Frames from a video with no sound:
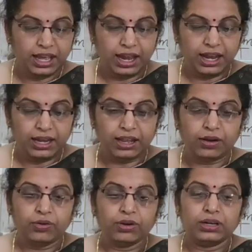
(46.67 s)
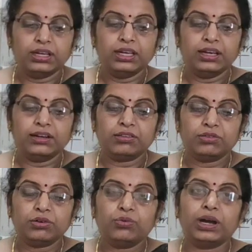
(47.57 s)
And now he
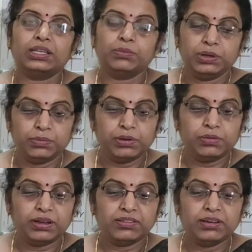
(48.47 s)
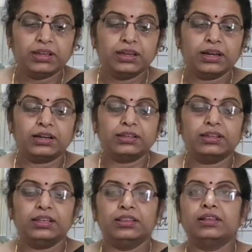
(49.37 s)
understood why the people were sitting
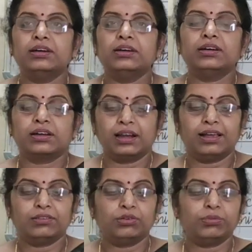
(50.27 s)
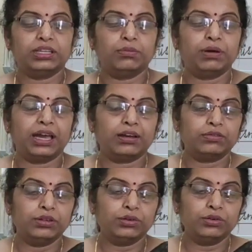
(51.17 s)
in the classroom at the back
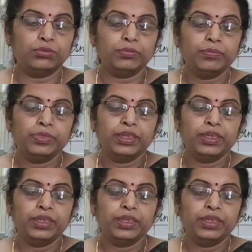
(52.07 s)
of the room,